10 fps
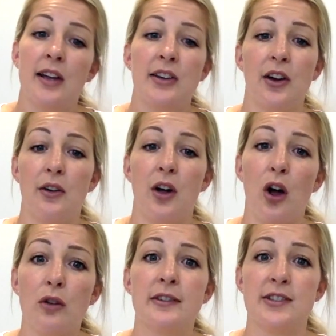you know,
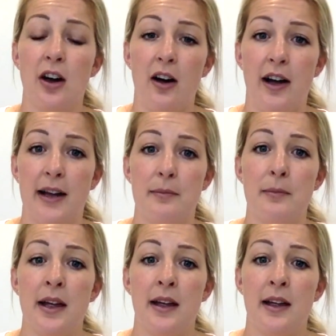over
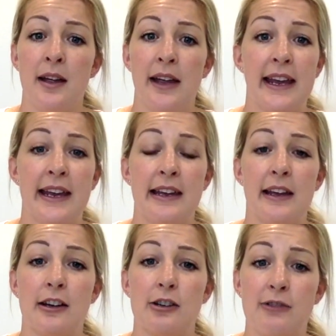time,
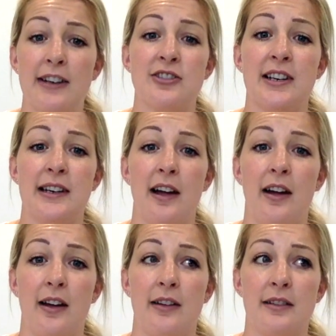he gradually
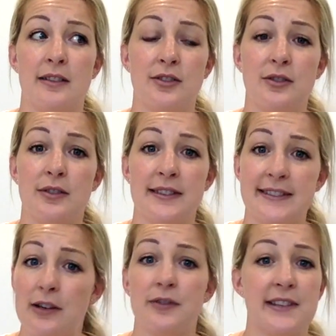learned to
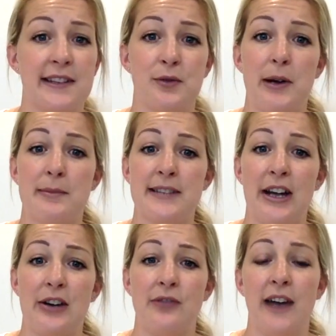self-settle
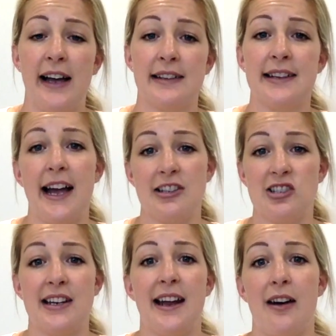himself, and
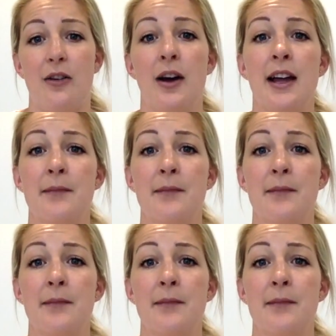actually now